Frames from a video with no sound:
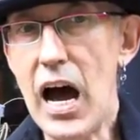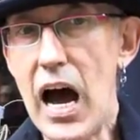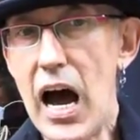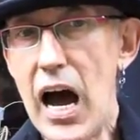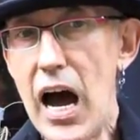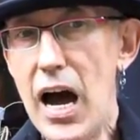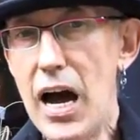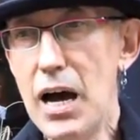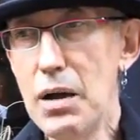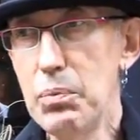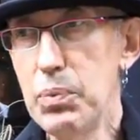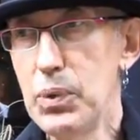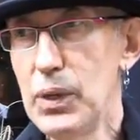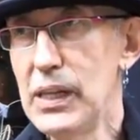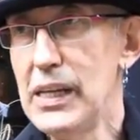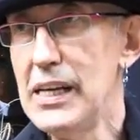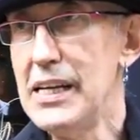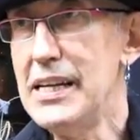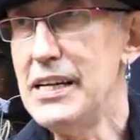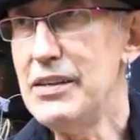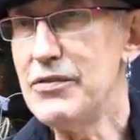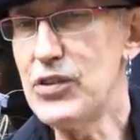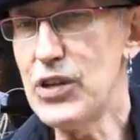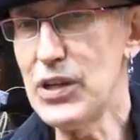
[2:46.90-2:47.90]
I
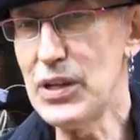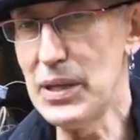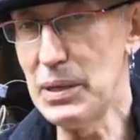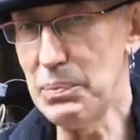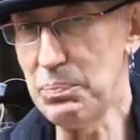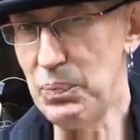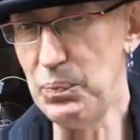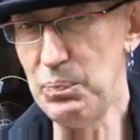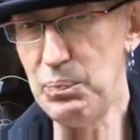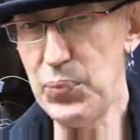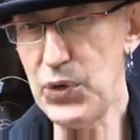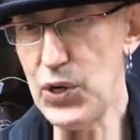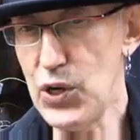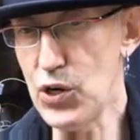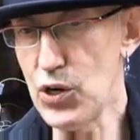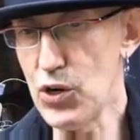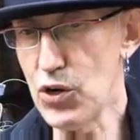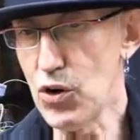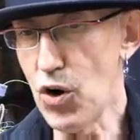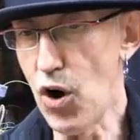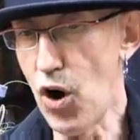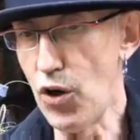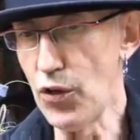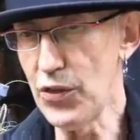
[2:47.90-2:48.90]
believe to the
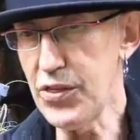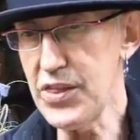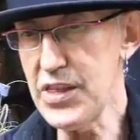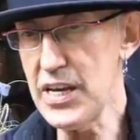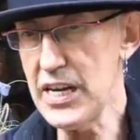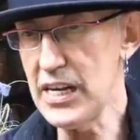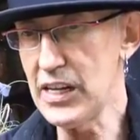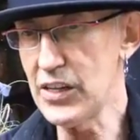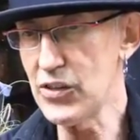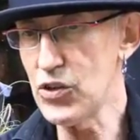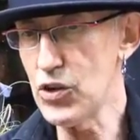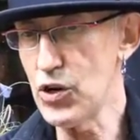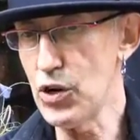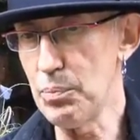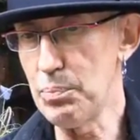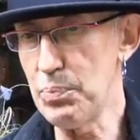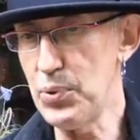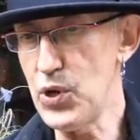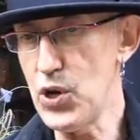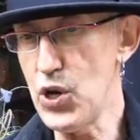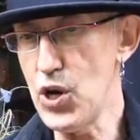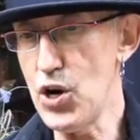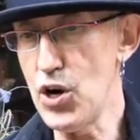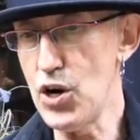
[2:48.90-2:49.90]
pure, all things are
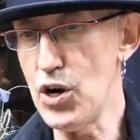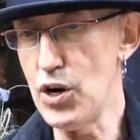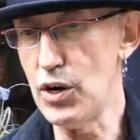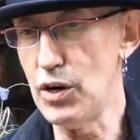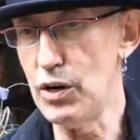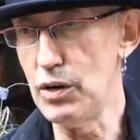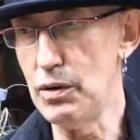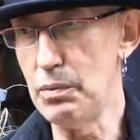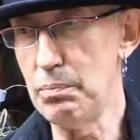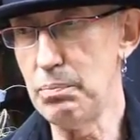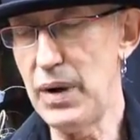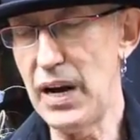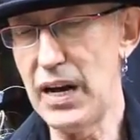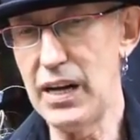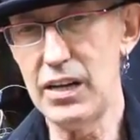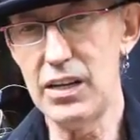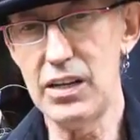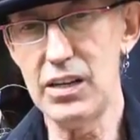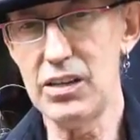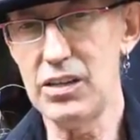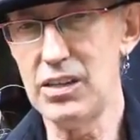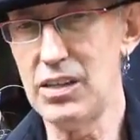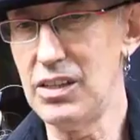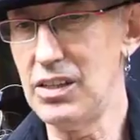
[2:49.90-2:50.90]
pure,
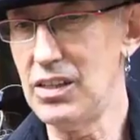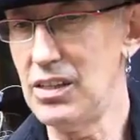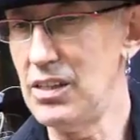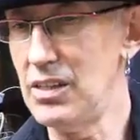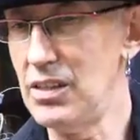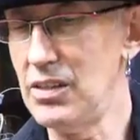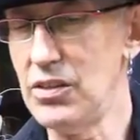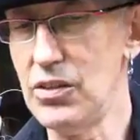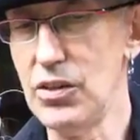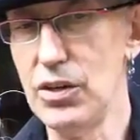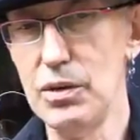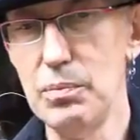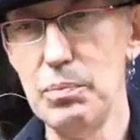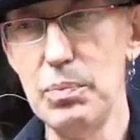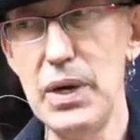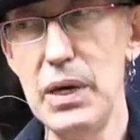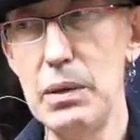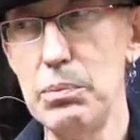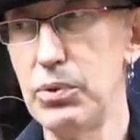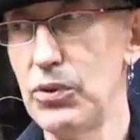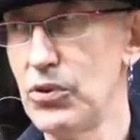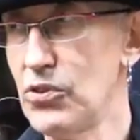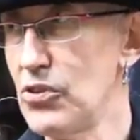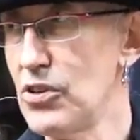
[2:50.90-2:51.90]
but uh, certain
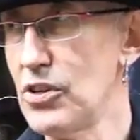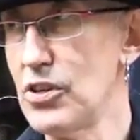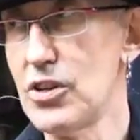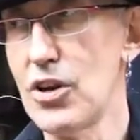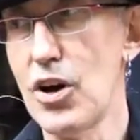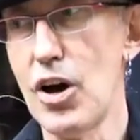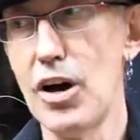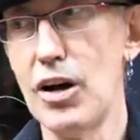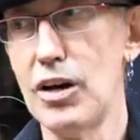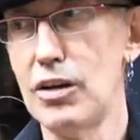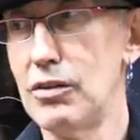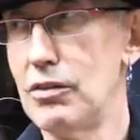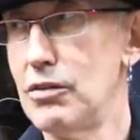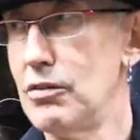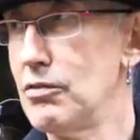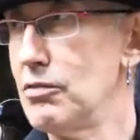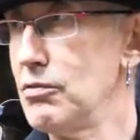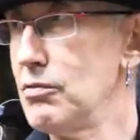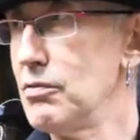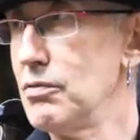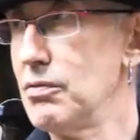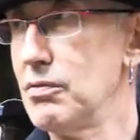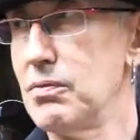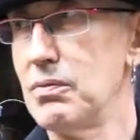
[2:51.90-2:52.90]
people should not
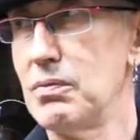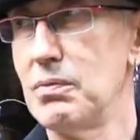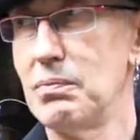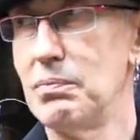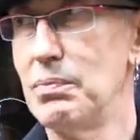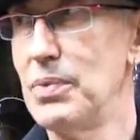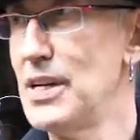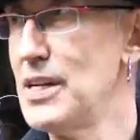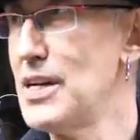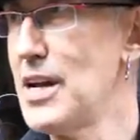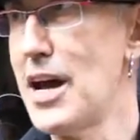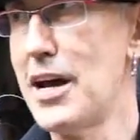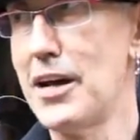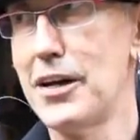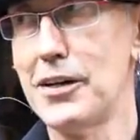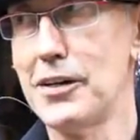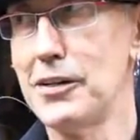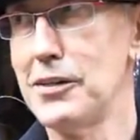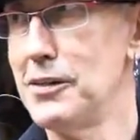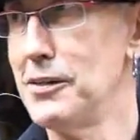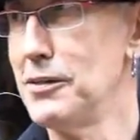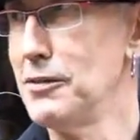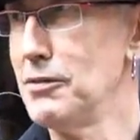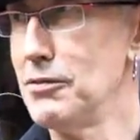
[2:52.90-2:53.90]
be
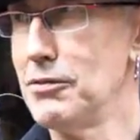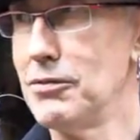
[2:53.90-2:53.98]
naked.